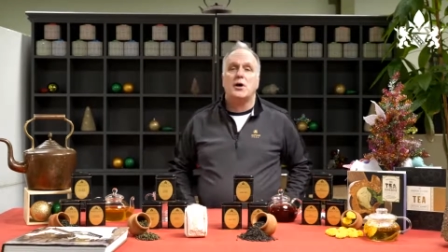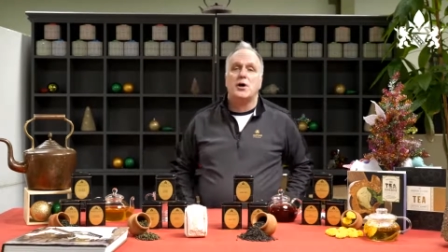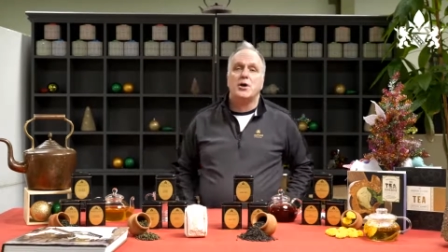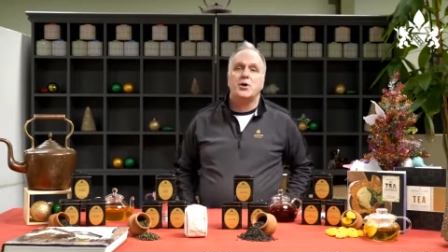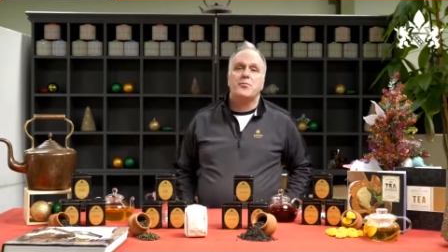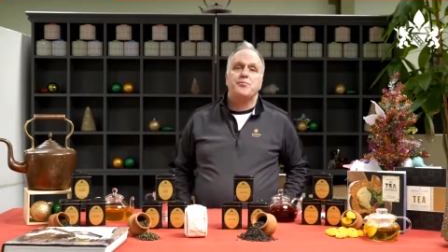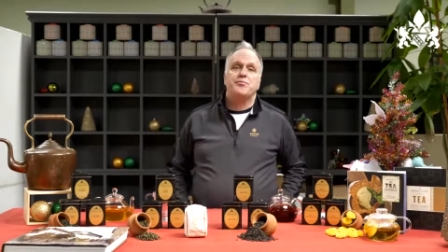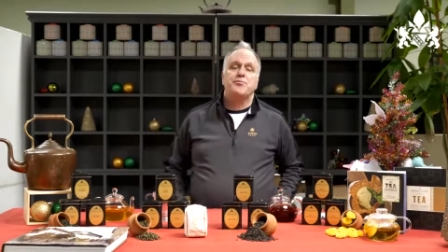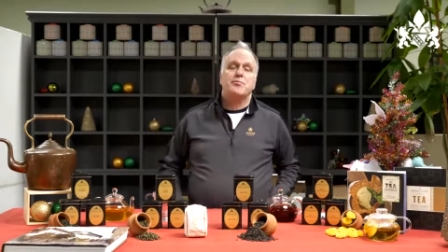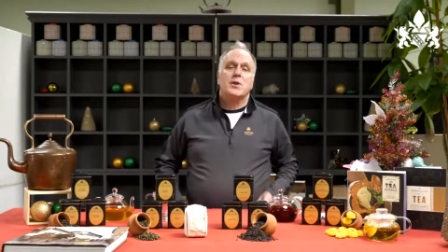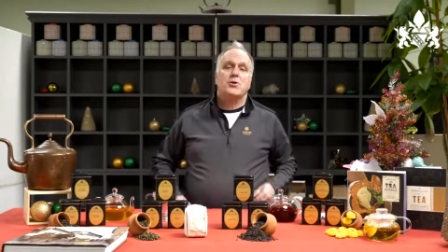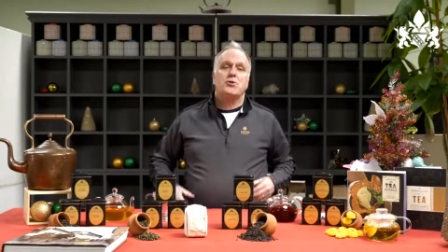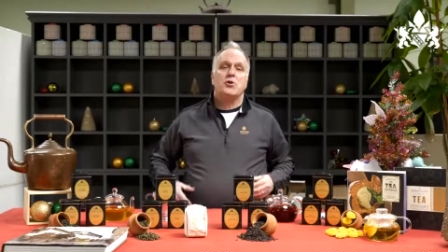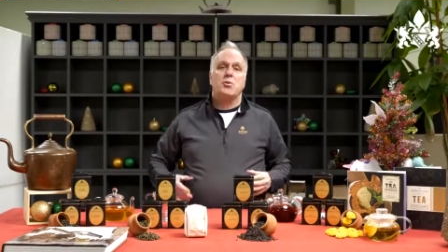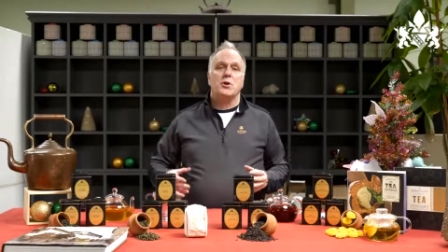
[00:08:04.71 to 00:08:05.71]
So when it's
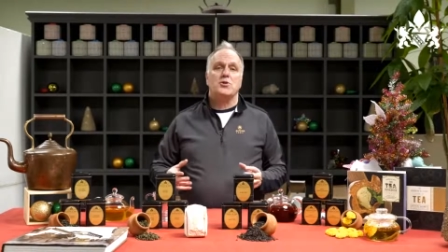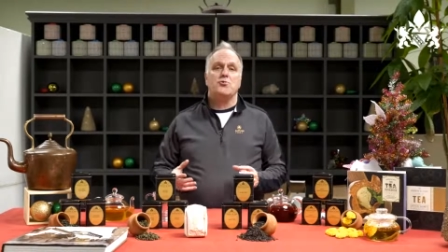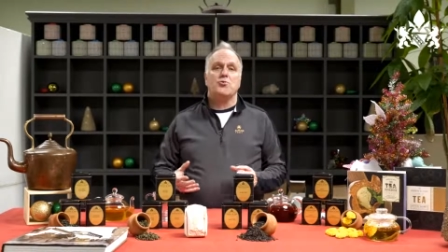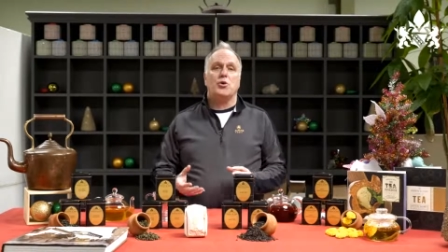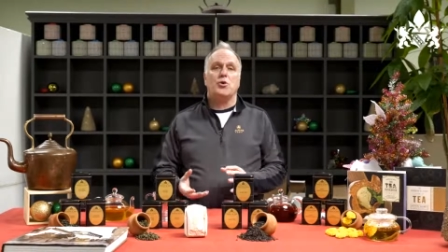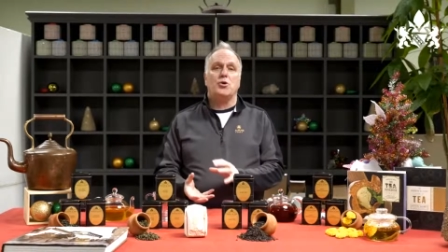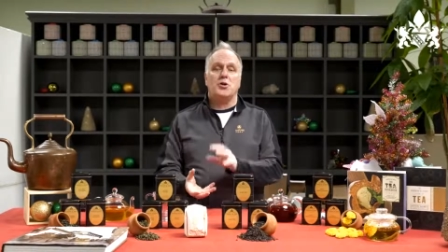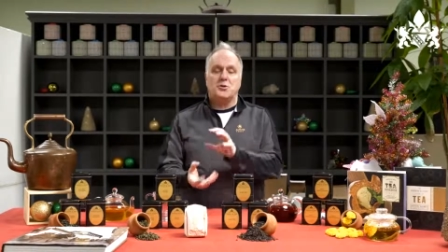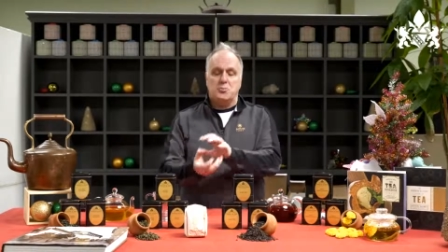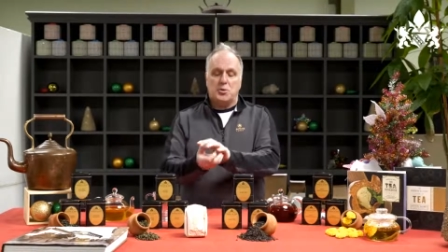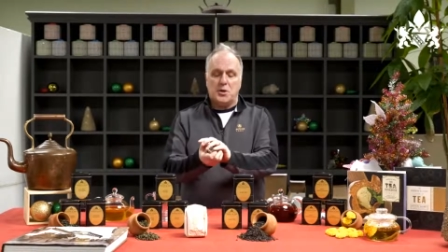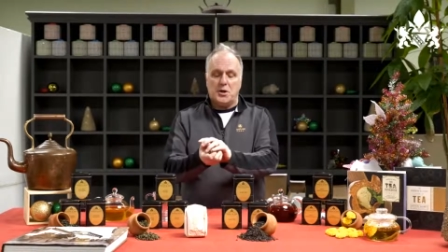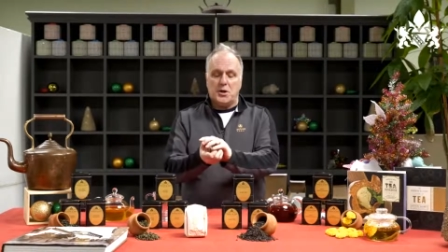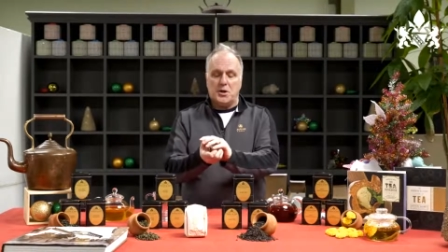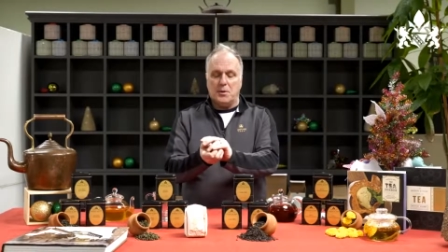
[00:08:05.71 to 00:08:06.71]
rolled, it's put in
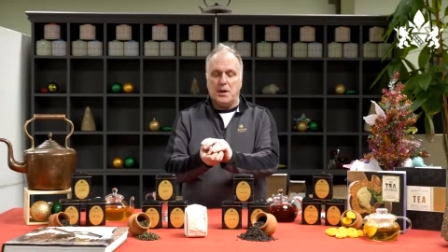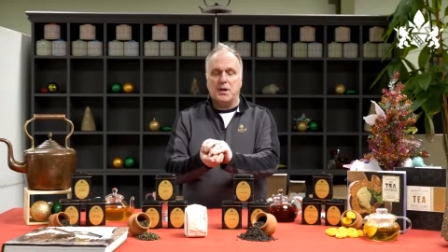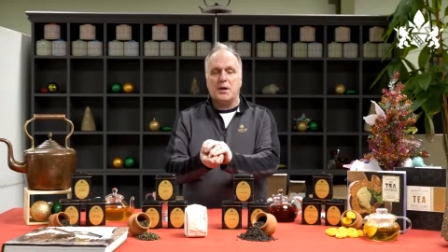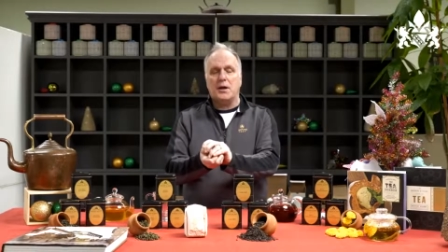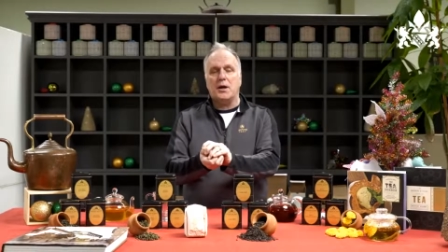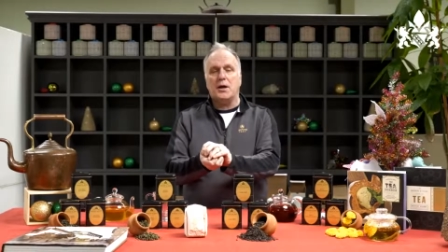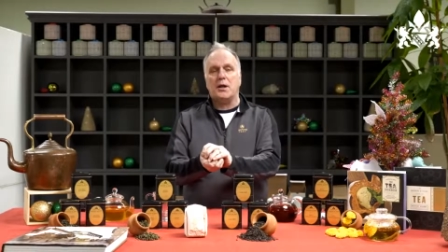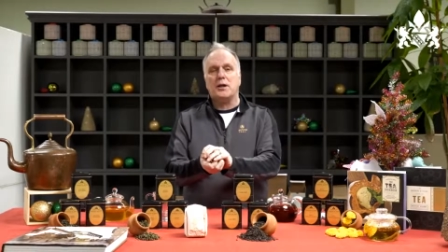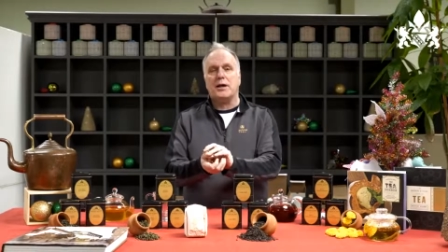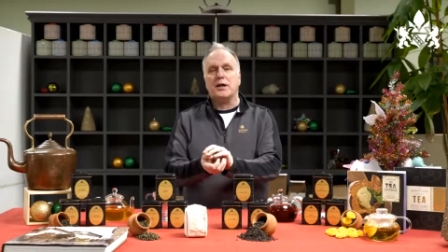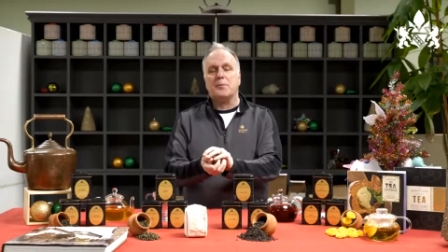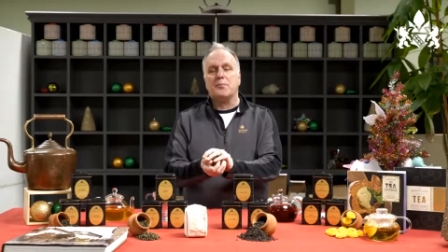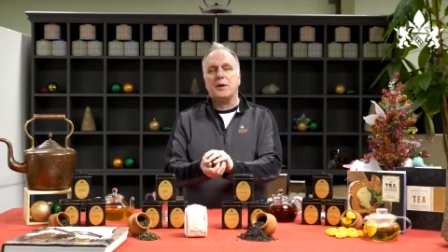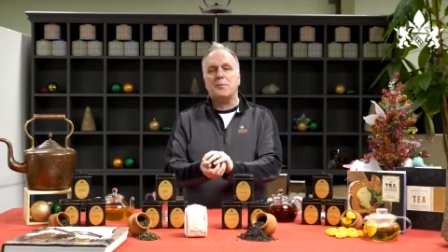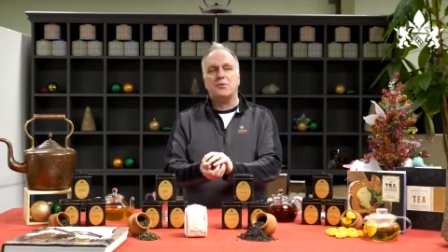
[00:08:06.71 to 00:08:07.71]
like a paper in
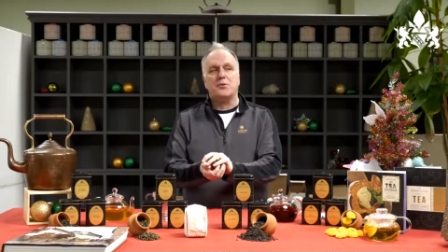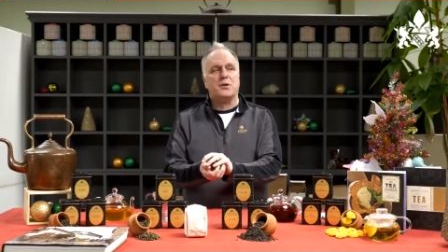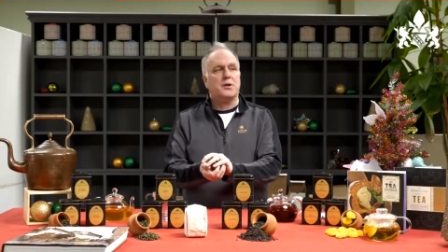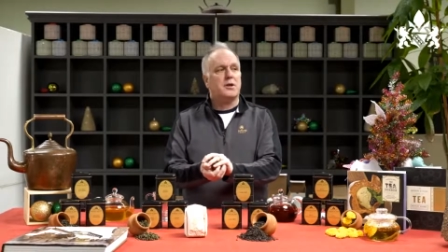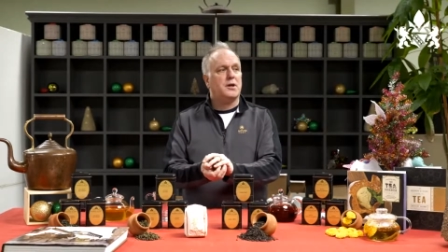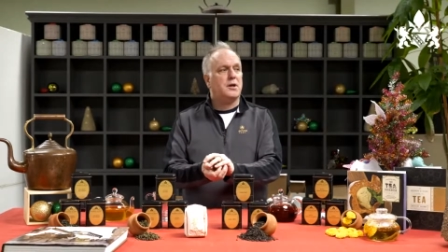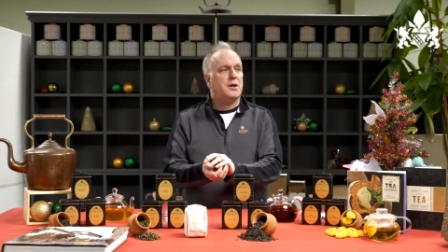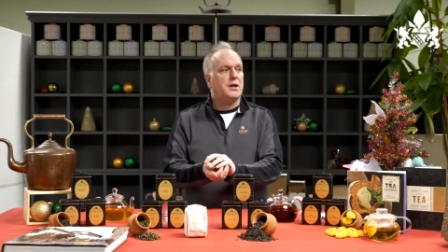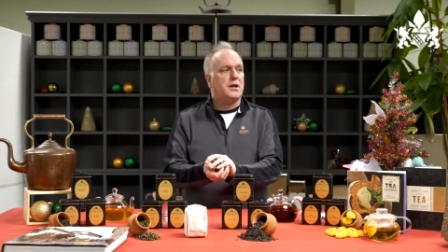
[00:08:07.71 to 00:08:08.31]
a